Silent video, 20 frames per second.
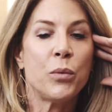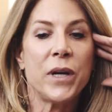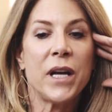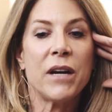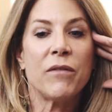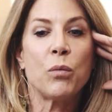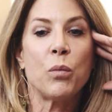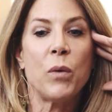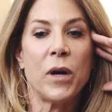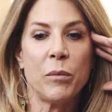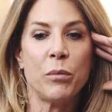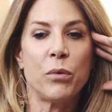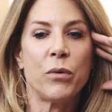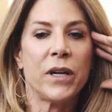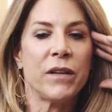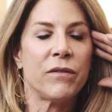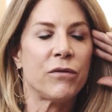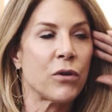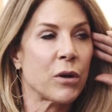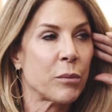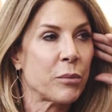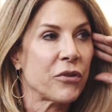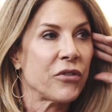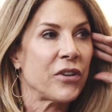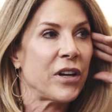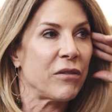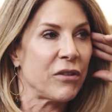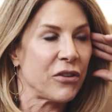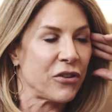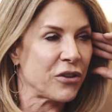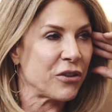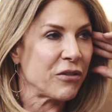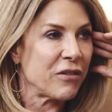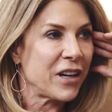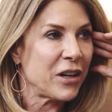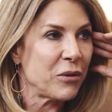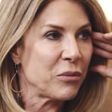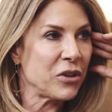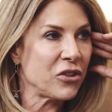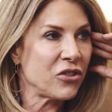We have 1.4% return
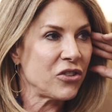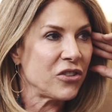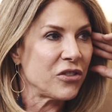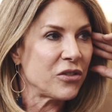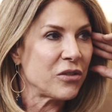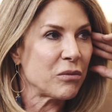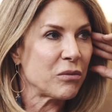rate, which is